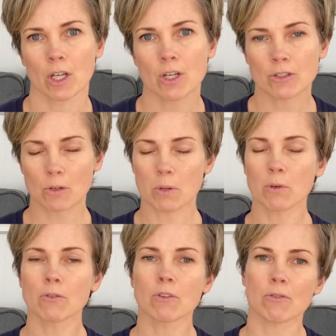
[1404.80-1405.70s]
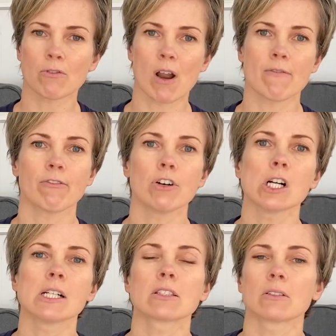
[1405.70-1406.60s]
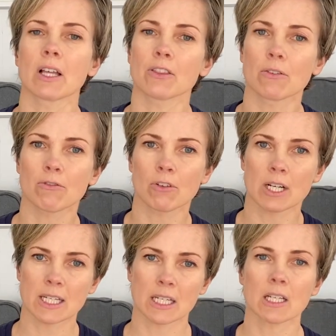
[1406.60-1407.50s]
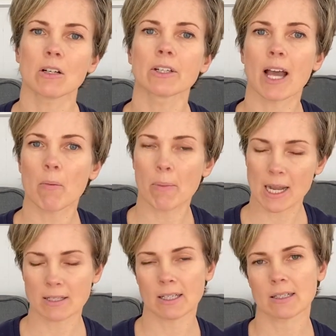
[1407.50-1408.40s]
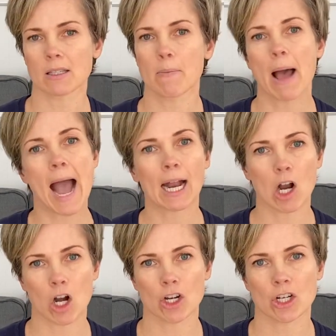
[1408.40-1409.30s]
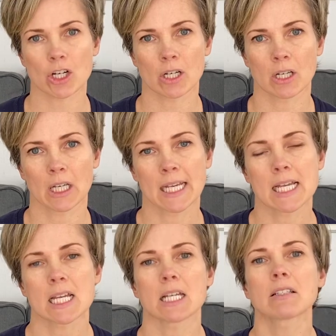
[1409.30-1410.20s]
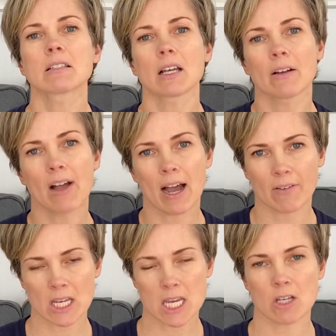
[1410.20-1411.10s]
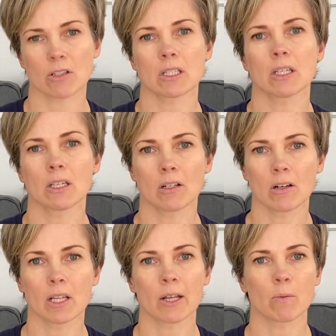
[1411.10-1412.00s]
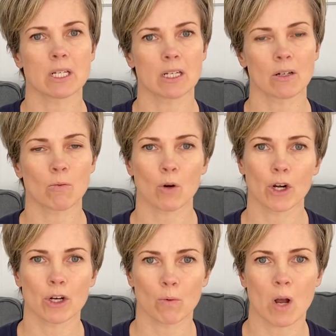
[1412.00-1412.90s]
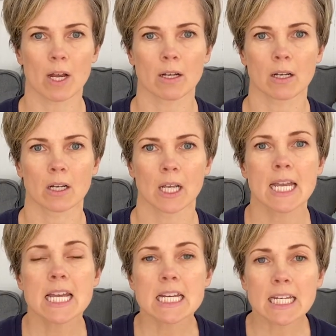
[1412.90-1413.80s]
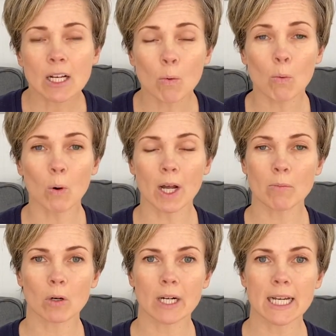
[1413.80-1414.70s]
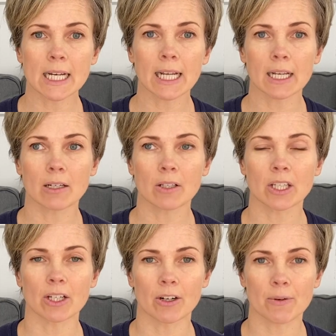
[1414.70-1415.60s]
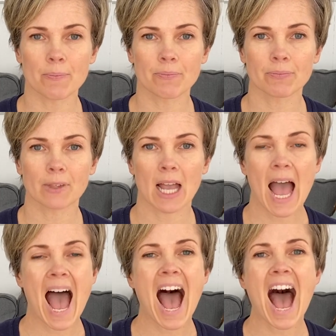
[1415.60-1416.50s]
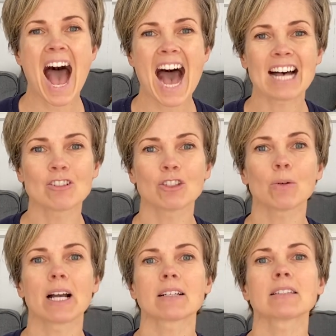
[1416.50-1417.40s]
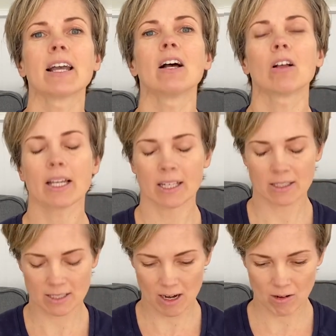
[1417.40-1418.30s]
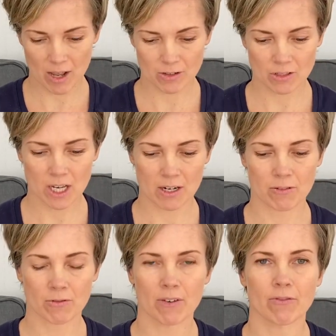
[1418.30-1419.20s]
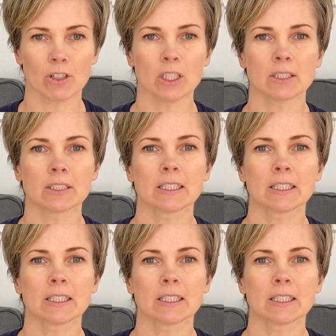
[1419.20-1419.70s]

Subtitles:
So we move the front foot so that the front heel now bisects the back arch instead of having heel to heel like we did in warrior one. Take one more inhale here. As you exhale, hands down either side of the front foot.